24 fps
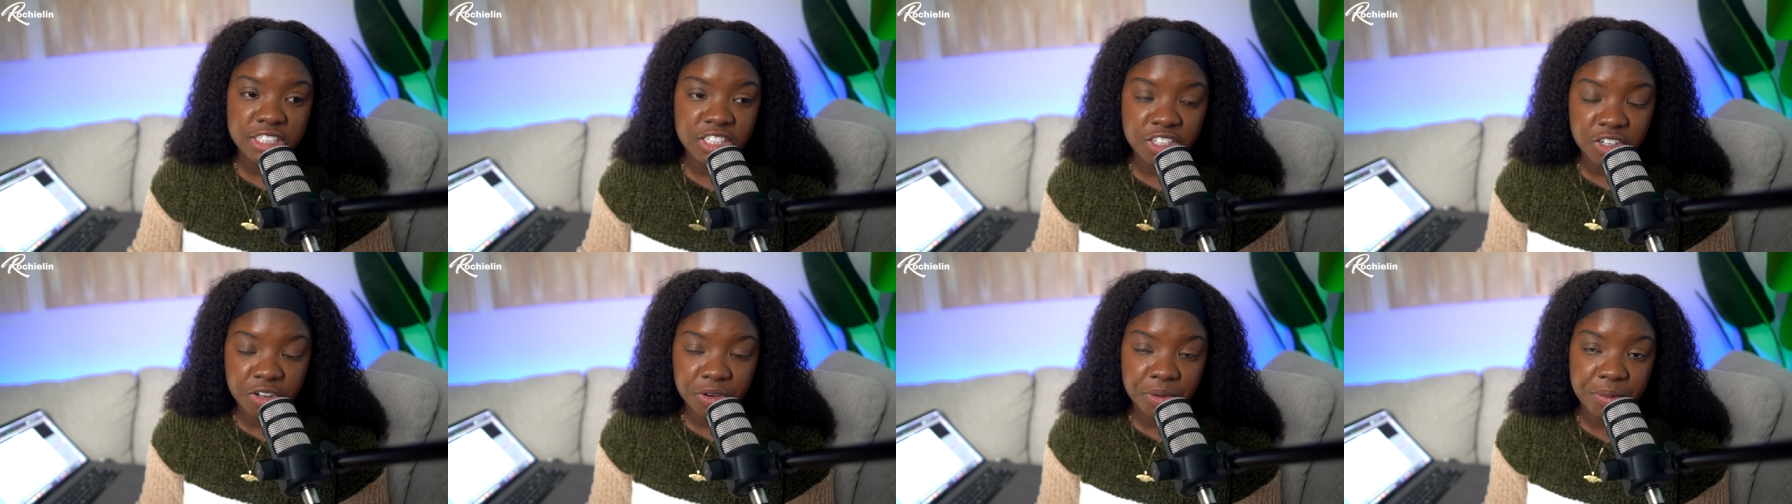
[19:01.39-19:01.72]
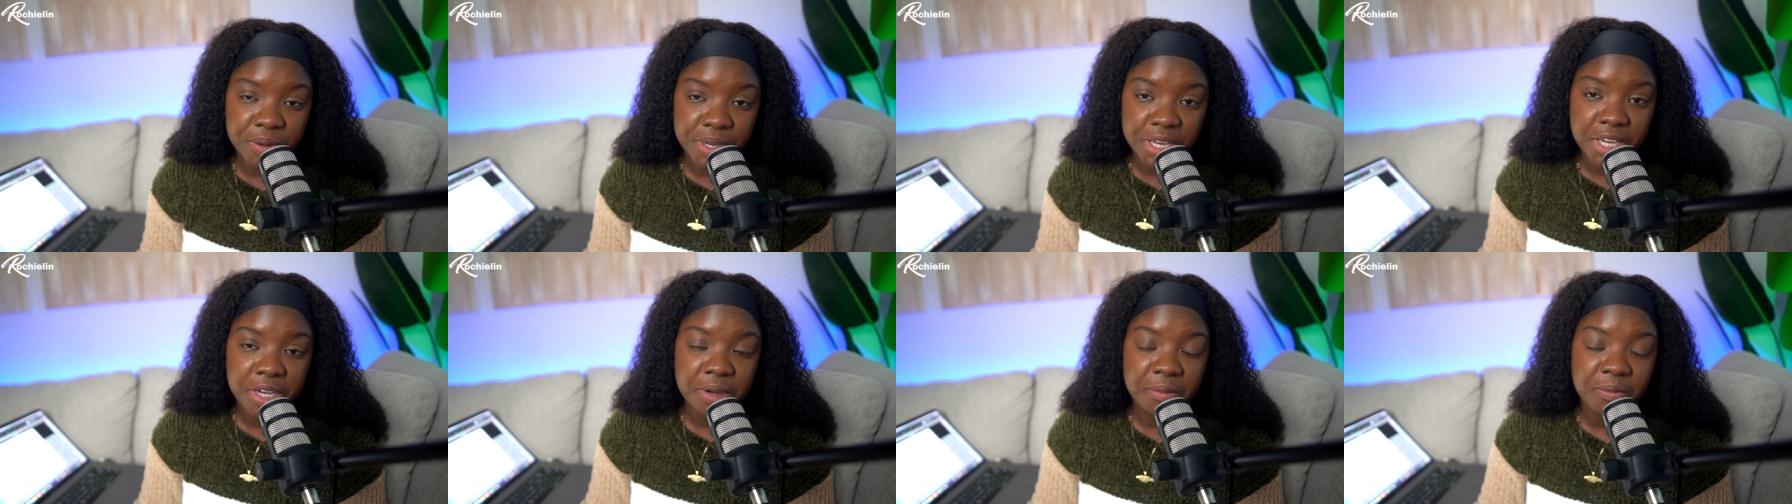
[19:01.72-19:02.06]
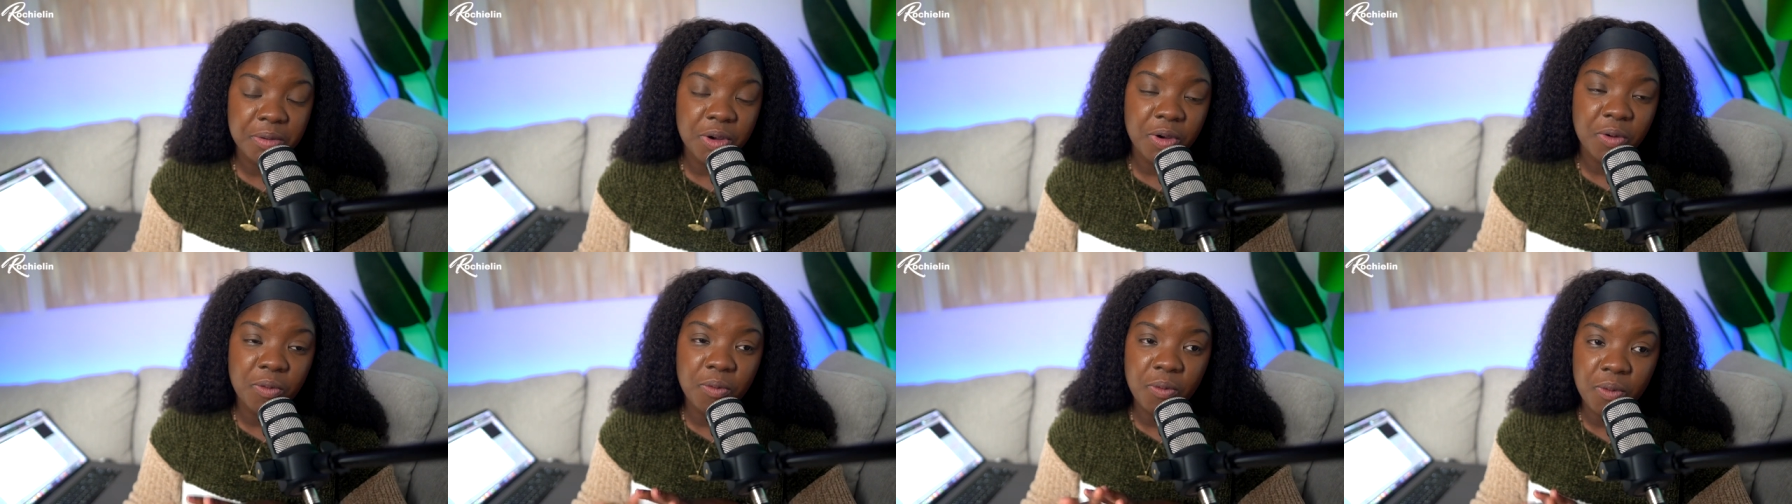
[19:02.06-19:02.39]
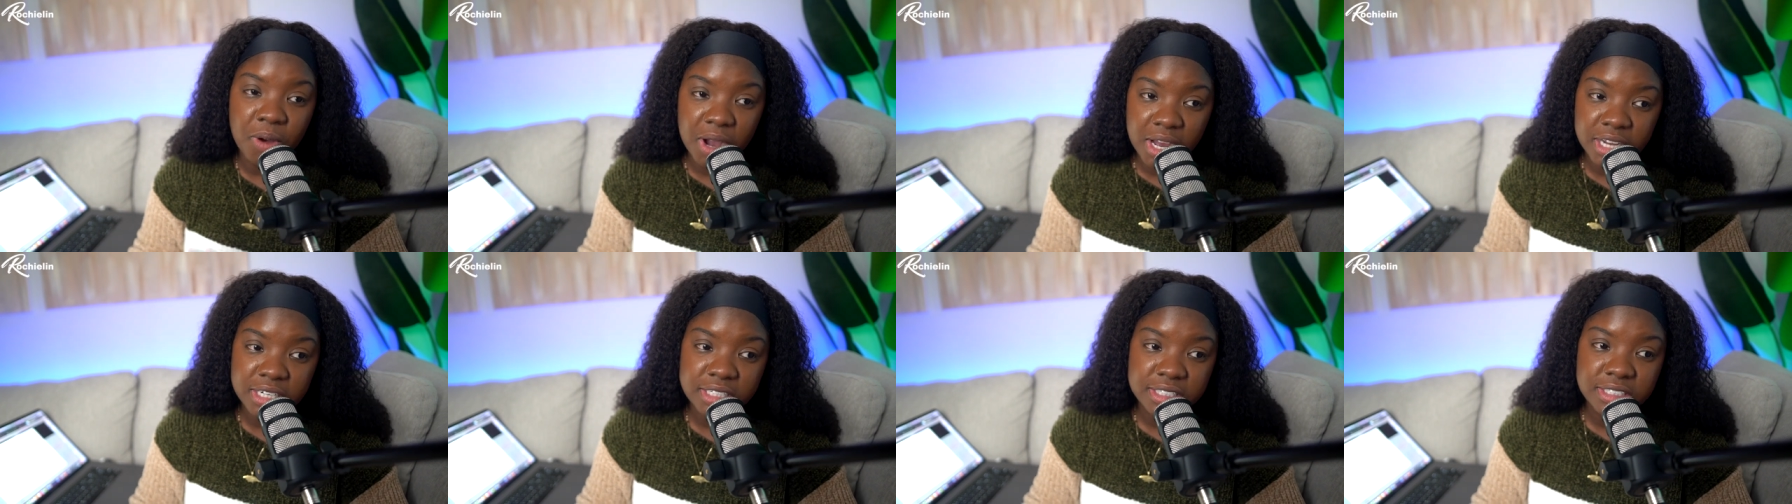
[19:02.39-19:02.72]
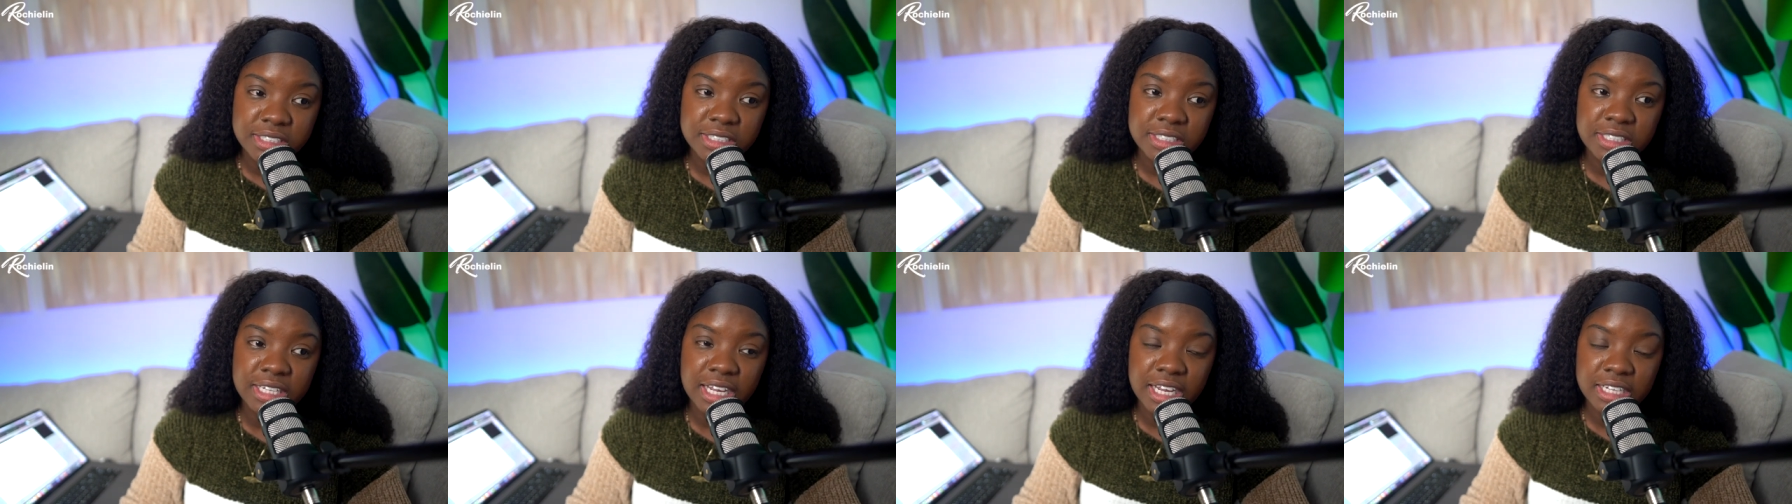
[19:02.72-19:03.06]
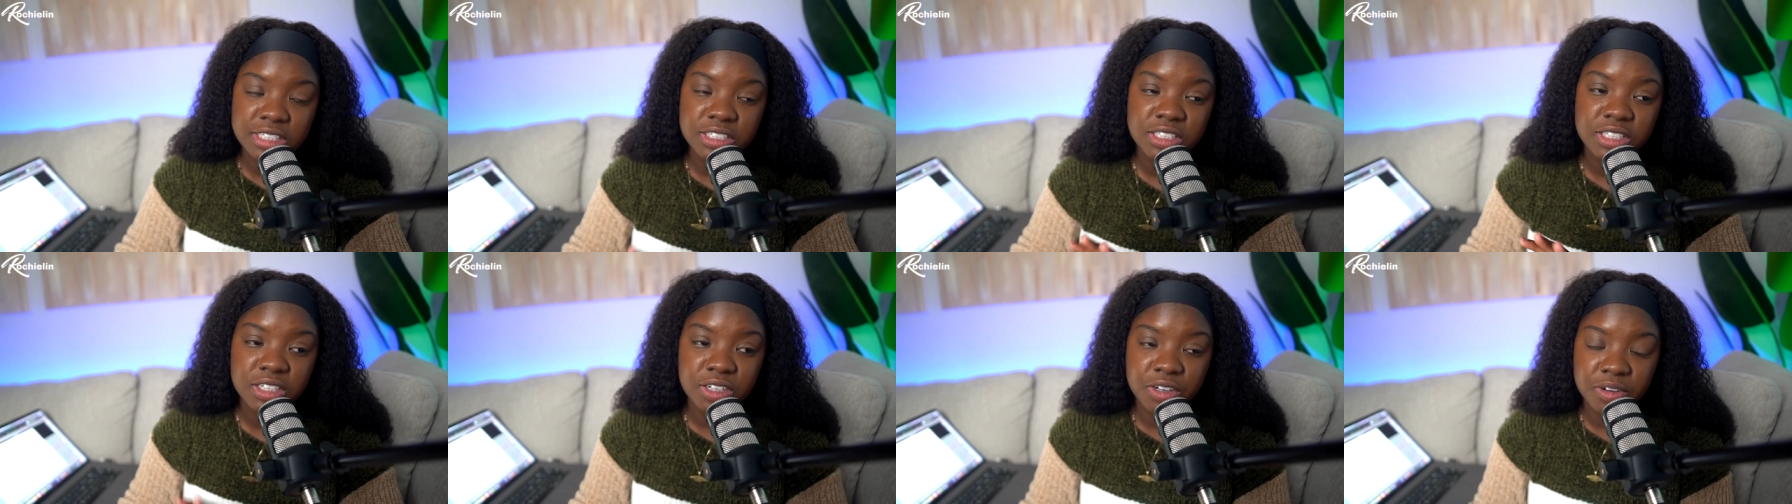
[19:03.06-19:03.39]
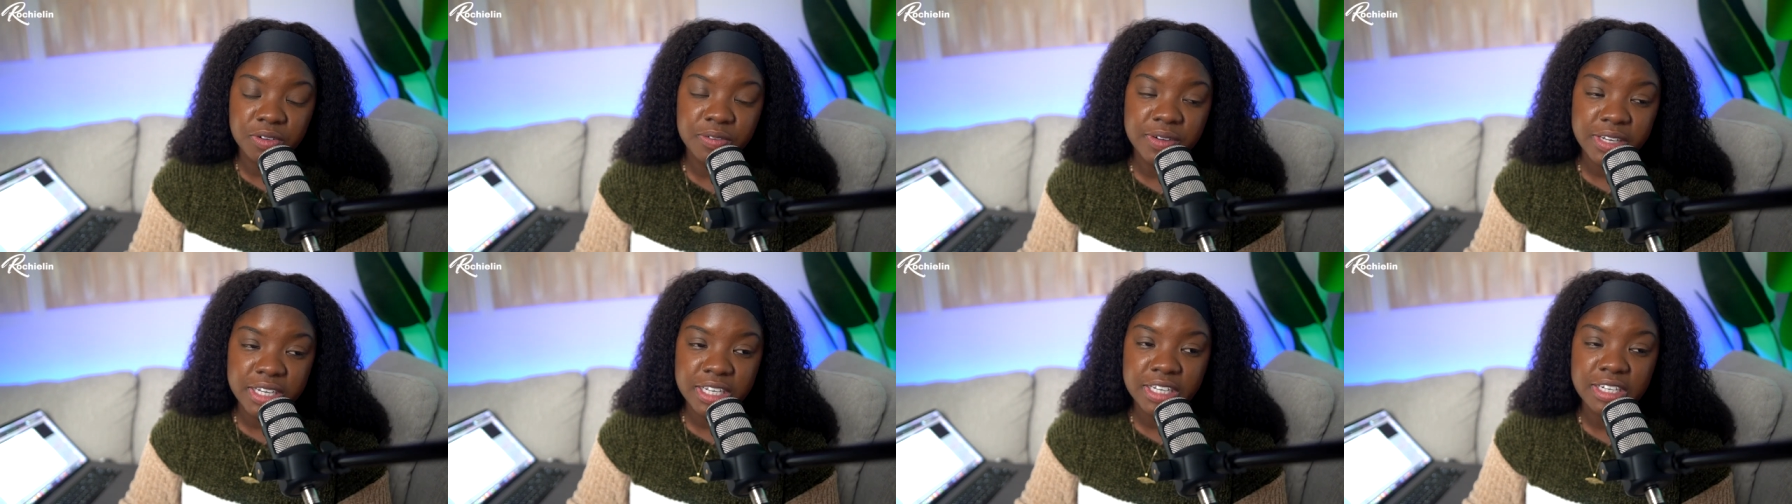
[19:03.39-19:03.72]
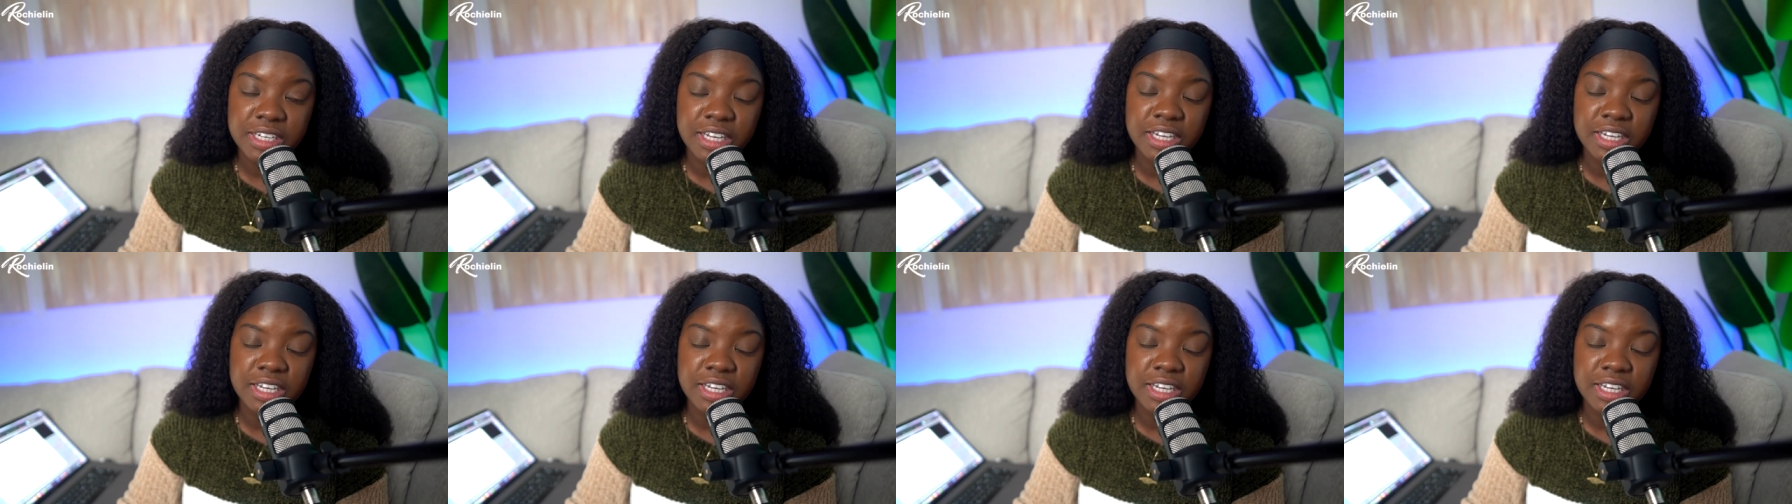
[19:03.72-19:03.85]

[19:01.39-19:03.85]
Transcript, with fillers: it going, but once that's going,